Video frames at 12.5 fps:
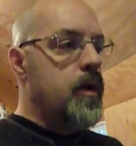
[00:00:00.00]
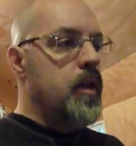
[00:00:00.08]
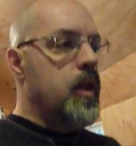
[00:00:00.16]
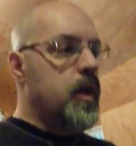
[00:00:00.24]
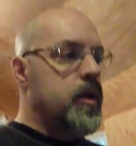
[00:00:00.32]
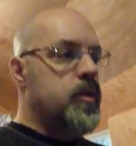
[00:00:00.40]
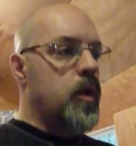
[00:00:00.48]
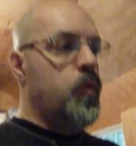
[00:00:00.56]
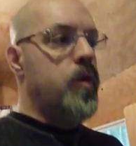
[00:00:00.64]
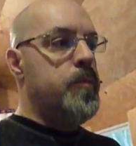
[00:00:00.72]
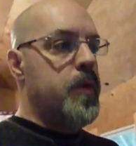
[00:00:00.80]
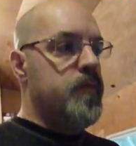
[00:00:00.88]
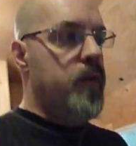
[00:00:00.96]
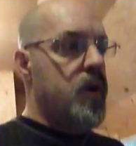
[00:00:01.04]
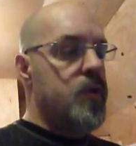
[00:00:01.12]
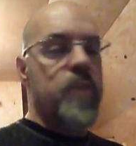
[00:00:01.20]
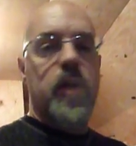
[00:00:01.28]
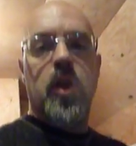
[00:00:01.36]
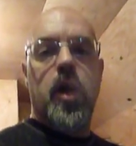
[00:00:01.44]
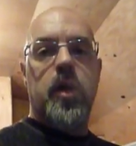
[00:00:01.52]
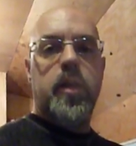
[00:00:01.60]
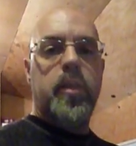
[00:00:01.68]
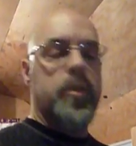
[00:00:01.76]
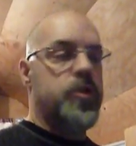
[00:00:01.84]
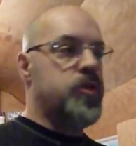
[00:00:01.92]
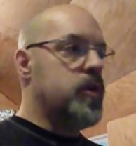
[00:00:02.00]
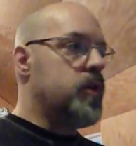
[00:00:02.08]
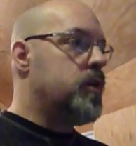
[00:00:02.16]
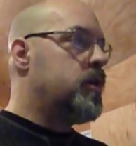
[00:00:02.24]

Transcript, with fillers: like I said, we've been very, very lucky this year.